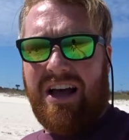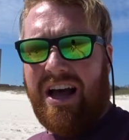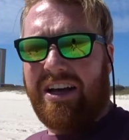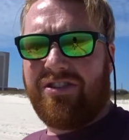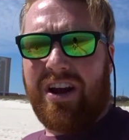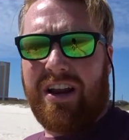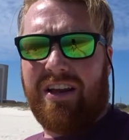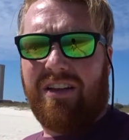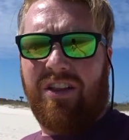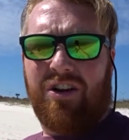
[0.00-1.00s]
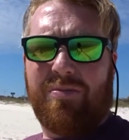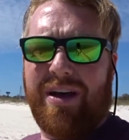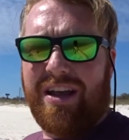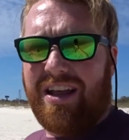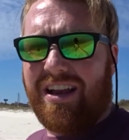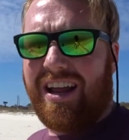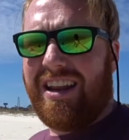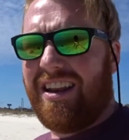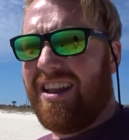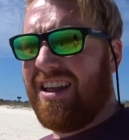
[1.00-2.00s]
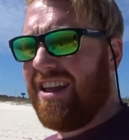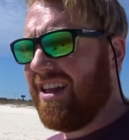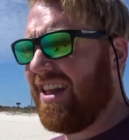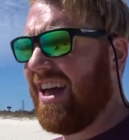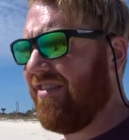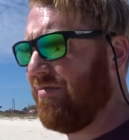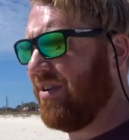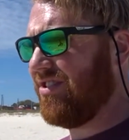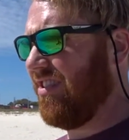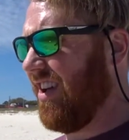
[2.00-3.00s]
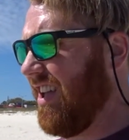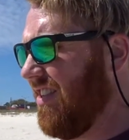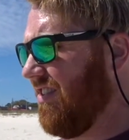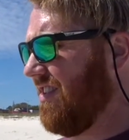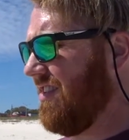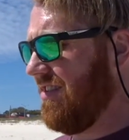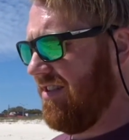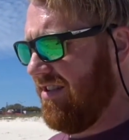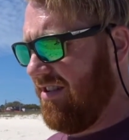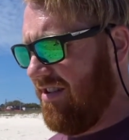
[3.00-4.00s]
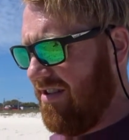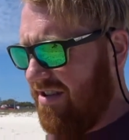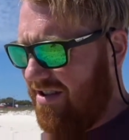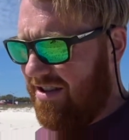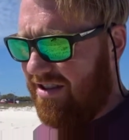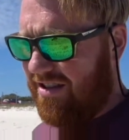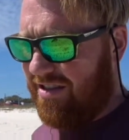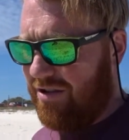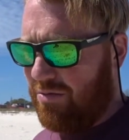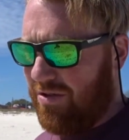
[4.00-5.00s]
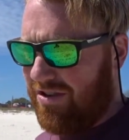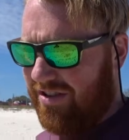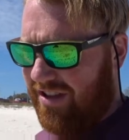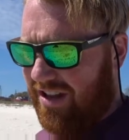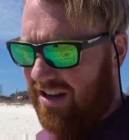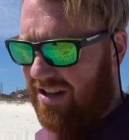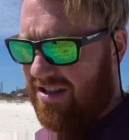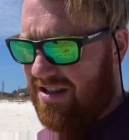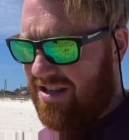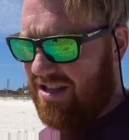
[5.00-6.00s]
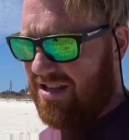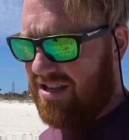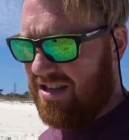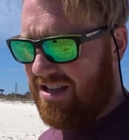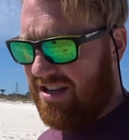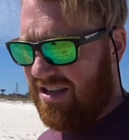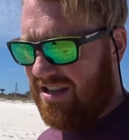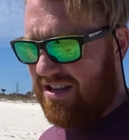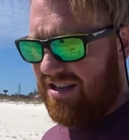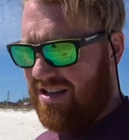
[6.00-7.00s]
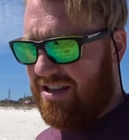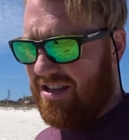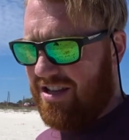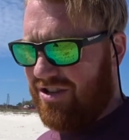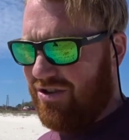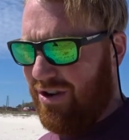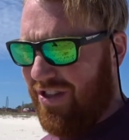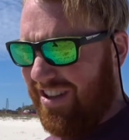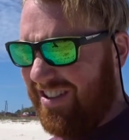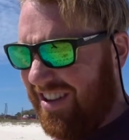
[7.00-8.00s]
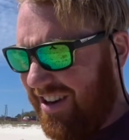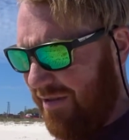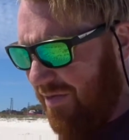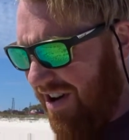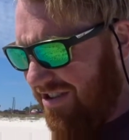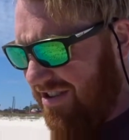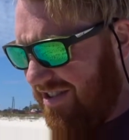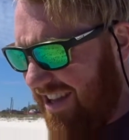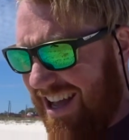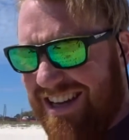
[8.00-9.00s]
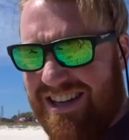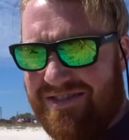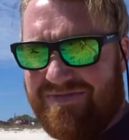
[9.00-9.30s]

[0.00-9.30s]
I tried it a little bit, and I didn't have much luck either. So we're just gonna ah! enjoy the sun and water and sand.